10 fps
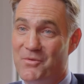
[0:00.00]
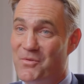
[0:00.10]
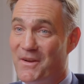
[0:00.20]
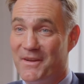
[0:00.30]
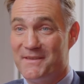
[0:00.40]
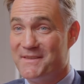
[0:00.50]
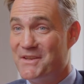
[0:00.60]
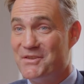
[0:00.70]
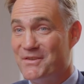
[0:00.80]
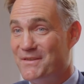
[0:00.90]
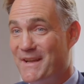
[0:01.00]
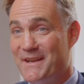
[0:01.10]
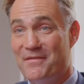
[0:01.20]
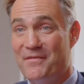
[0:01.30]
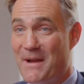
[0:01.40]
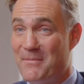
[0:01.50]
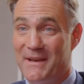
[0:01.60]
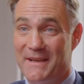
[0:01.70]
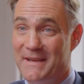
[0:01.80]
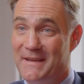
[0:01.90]
organisation, any
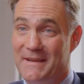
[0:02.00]
family.